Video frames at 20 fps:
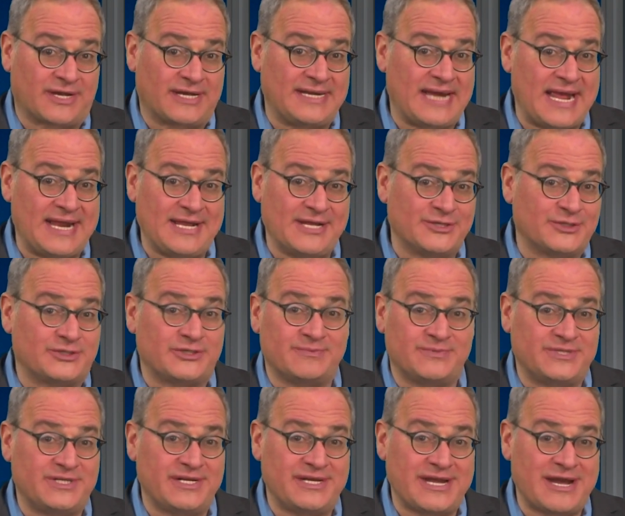Canadian
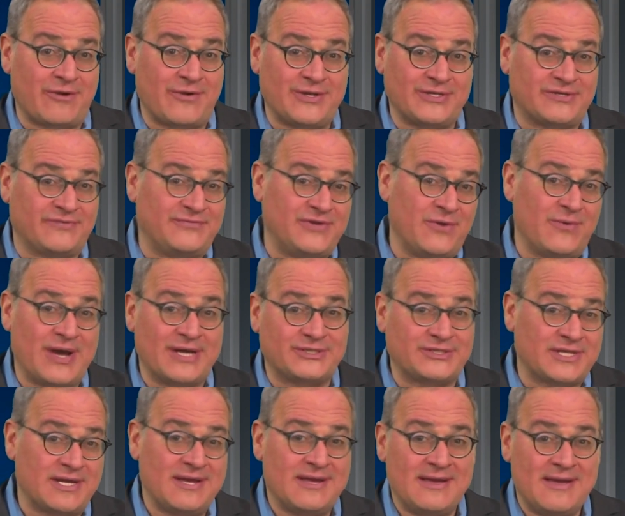subsidiaries of U.S.